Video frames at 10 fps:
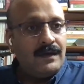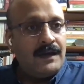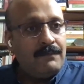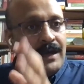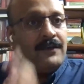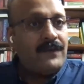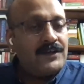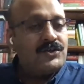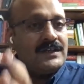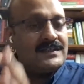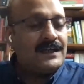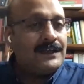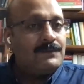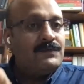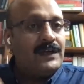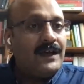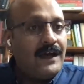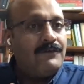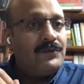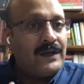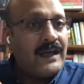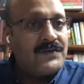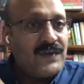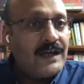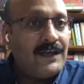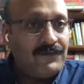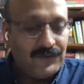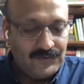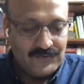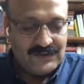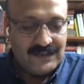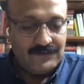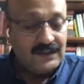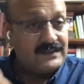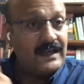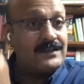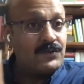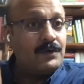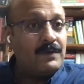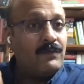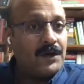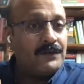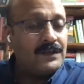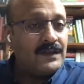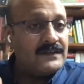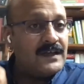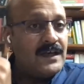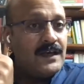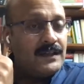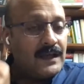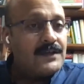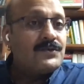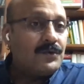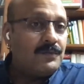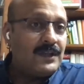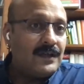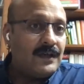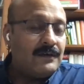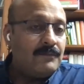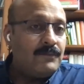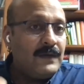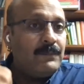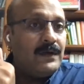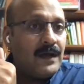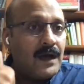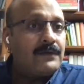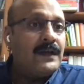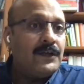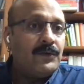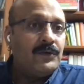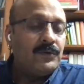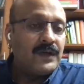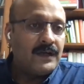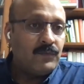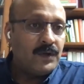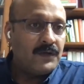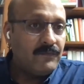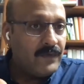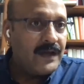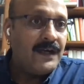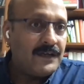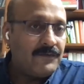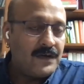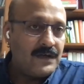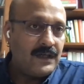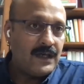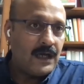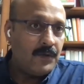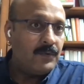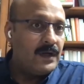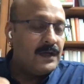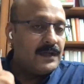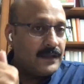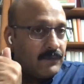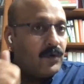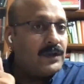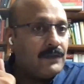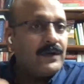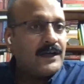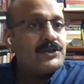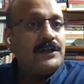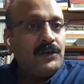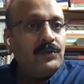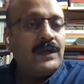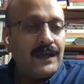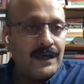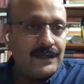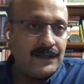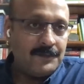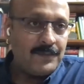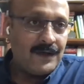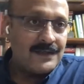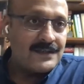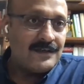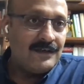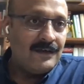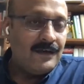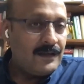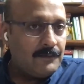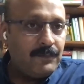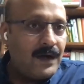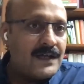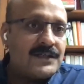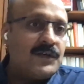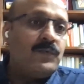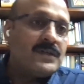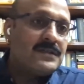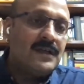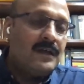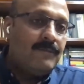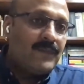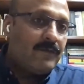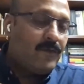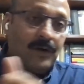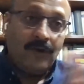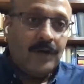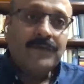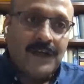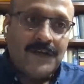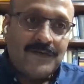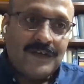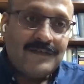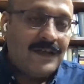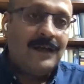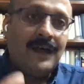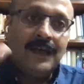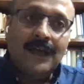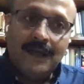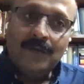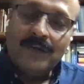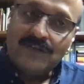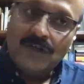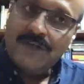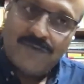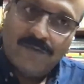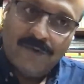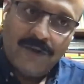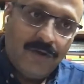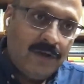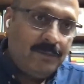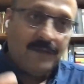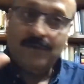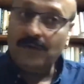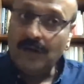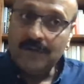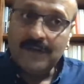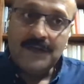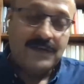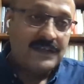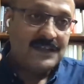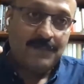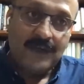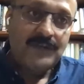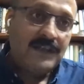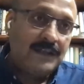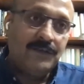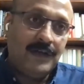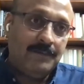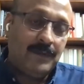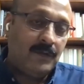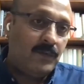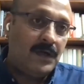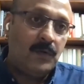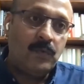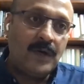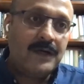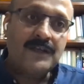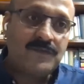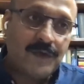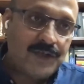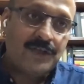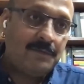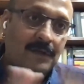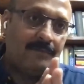And manufacturing setups will have to get ready for those set of things. That's going to be one of the things that is going to be there. People are really going to look at work very differently now than what they were actually looking at in the past. In the past, it was for a lot of countries. I know it's not true for Europe, but for a lot of countries, especially the developing world, work is worship.